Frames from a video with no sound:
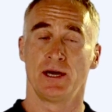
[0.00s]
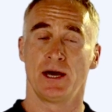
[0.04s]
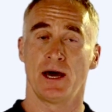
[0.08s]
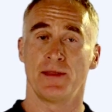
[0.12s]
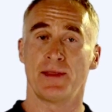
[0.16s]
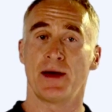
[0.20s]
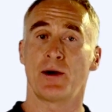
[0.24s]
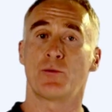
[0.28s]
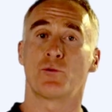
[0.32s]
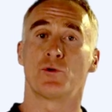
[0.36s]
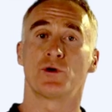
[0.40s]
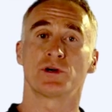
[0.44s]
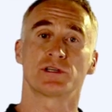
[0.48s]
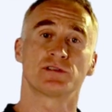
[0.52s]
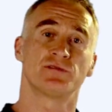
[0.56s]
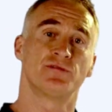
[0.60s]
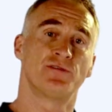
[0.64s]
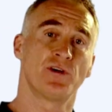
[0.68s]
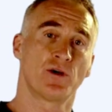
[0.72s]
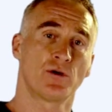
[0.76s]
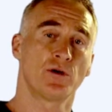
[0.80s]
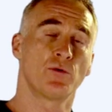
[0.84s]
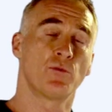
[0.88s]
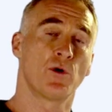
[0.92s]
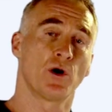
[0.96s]
And that works
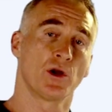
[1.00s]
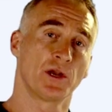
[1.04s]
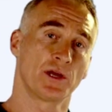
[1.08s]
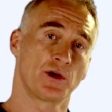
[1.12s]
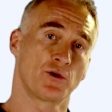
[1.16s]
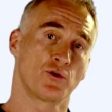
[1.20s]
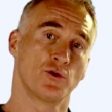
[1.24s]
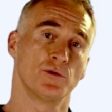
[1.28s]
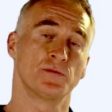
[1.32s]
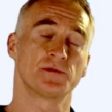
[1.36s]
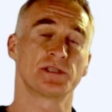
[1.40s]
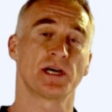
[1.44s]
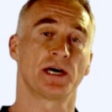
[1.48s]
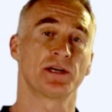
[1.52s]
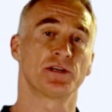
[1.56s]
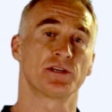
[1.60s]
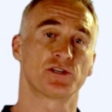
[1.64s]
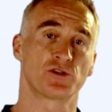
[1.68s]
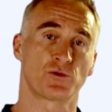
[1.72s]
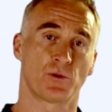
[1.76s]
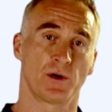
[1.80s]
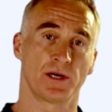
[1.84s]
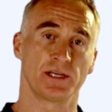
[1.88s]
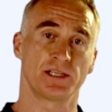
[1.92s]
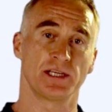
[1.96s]
very well in groups under
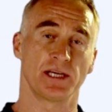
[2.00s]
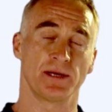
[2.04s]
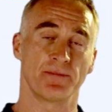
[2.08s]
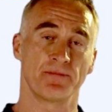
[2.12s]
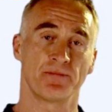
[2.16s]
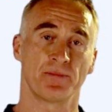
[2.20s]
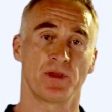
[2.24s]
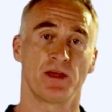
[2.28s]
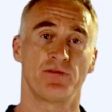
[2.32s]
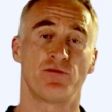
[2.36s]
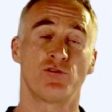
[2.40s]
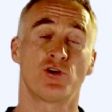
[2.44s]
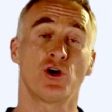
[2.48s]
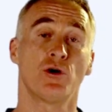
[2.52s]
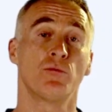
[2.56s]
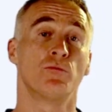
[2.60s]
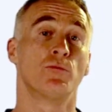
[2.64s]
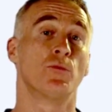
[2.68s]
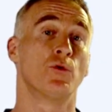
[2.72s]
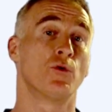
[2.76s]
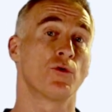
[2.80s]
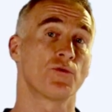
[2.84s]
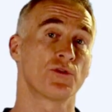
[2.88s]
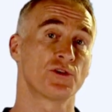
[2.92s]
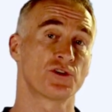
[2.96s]
20. If you've got
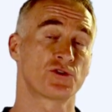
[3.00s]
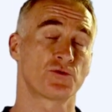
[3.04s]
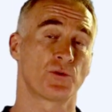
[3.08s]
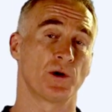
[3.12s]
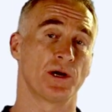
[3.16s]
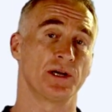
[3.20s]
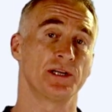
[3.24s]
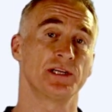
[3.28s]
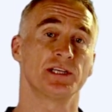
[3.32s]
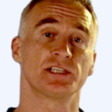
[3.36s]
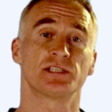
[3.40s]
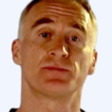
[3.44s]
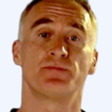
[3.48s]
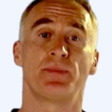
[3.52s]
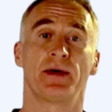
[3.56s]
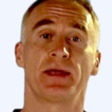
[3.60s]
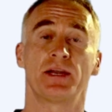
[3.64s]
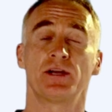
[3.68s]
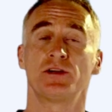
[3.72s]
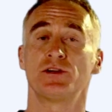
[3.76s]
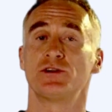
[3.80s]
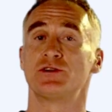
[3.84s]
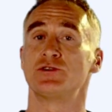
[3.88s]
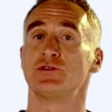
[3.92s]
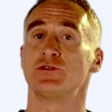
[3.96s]
more than 20, it's
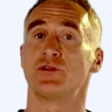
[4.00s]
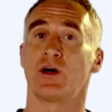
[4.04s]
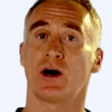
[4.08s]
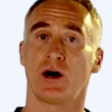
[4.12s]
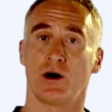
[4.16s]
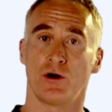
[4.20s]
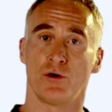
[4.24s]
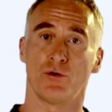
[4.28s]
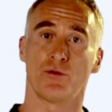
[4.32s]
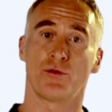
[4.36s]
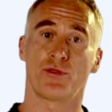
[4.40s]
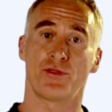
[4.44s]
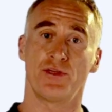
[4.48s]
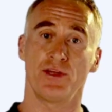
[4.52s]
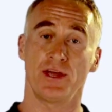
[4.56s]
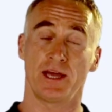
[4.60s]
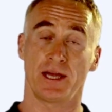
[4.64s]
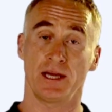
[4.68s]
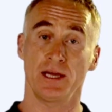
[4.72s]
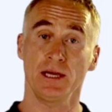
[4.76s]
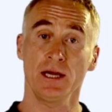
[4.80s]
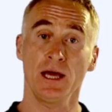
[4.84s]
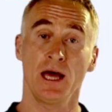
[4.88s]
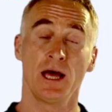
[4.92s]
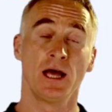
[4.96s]
better to do the whole
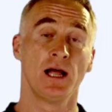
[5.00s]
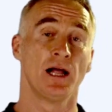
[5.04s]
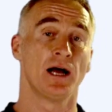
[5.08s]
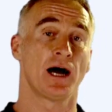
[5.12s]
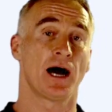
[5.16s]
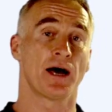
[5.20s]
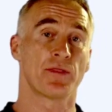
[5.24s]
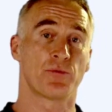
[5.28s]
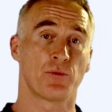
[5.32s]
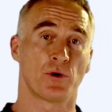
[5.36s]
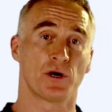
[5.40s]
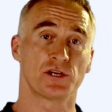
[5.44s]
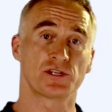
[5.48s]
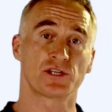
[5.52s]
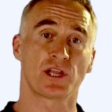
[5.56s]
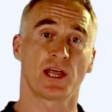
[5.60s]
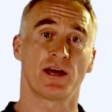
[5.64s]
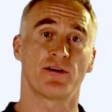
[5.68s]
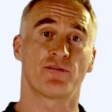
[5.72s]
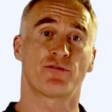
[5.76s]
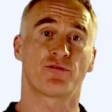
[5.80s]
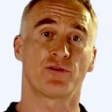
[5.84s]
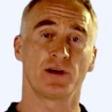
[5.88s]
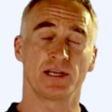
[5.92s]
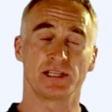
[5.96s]
thing, otherwise you'll
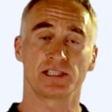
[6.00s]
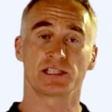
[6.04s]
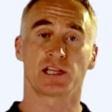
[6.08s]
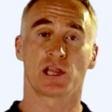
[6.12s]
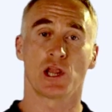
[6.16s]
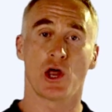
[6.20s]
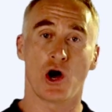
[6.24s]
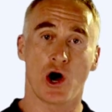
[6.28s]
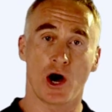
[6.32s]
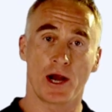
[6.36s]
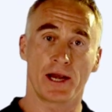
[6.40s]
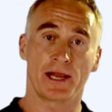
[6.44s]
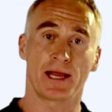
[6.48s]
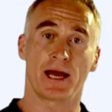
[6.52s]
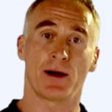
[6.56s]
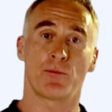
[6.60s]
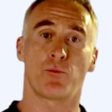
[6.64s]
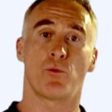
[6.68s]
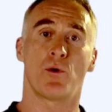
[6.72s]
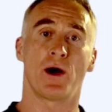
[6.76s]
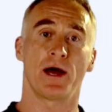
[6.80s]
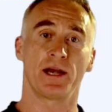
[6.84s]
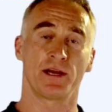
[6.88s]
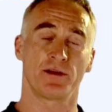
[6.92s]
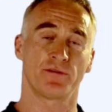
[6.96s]
have friends lining up
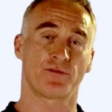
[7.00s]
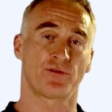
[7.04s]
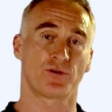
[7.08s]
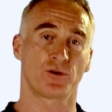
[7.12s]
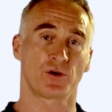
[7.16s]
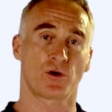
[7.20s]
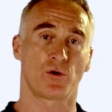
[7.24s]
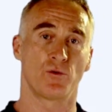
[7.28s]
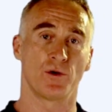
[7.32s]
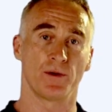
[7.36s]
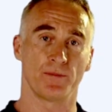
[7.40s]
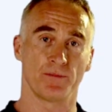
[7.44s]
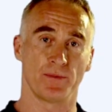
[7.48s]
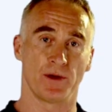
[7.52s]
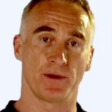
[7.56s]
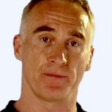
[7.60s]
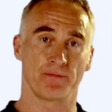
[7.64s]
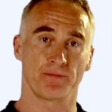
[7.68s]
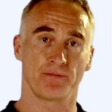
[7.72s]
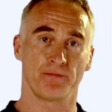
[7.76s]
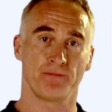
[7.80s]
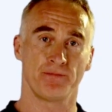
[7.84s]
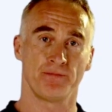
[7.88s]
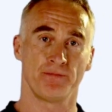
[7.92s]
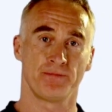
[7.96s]
waiting for equipment.
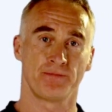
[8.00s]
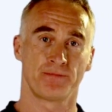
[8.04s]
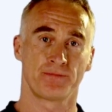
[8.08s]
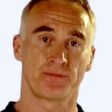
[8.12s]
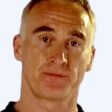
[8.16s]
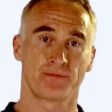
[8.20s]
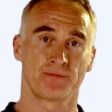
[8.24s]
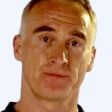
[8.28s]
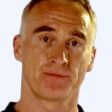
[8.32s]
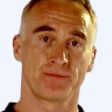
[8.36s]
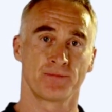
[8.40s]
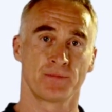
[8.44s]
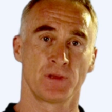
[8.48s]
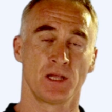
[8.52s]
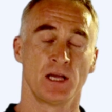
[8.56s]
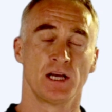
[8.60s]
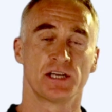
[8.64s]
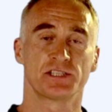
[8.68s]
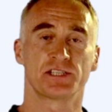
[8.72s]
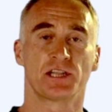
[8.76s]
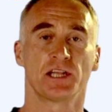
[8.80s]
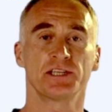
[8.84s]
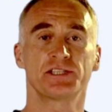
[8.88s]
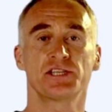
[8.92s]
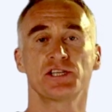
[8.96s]

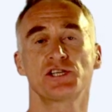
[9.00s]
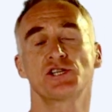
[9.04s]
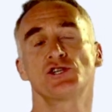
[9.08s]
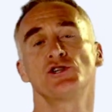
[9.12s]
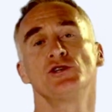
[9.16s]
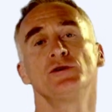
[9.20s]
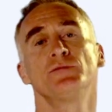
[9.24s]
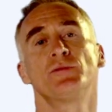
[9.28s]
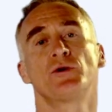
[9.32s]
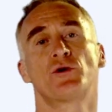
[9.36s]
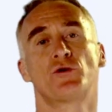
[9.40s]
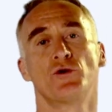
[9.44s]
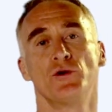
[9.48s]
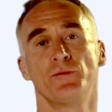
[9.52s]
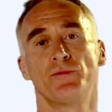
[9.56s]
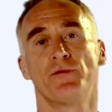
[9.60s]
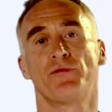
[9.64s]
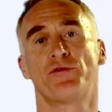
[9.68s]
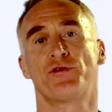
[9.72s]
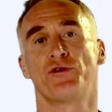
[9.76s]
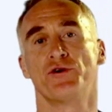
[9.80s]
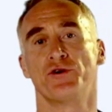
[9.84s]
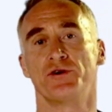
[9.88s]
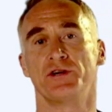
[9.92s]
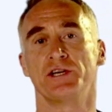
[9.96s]
So let's assume a group of
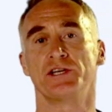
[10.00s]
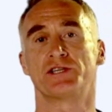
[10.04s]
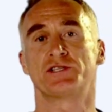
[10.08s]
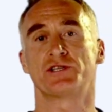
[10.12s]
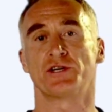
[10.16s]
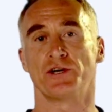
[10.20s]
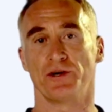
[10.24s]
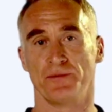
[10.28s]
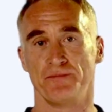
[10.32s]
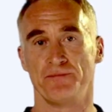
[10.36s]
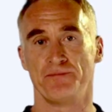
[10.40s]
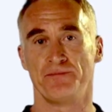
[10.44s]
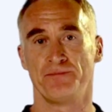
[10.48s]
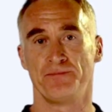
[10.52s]
32.